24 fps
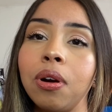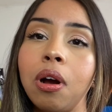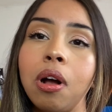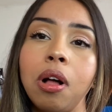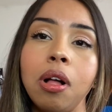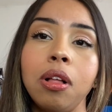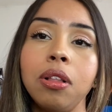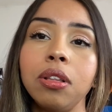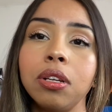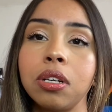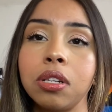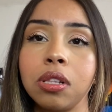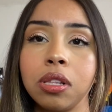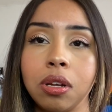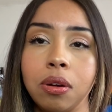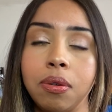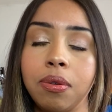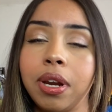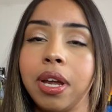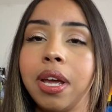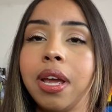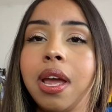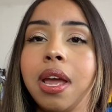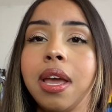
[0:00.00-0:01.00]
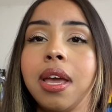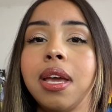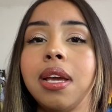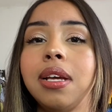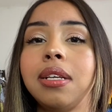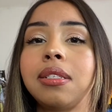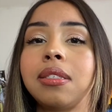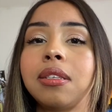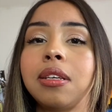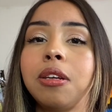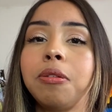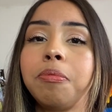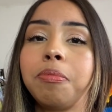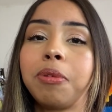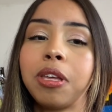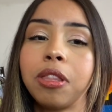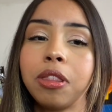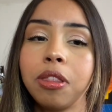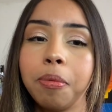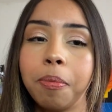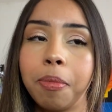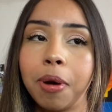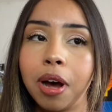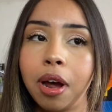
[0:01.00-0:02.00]
all the clothing, it's gonna be in
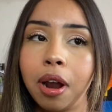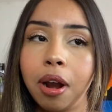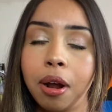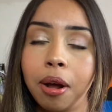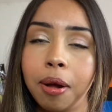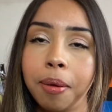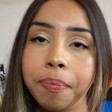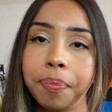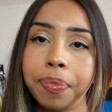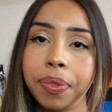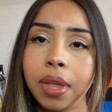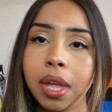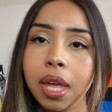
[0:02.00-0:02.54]
the bottom.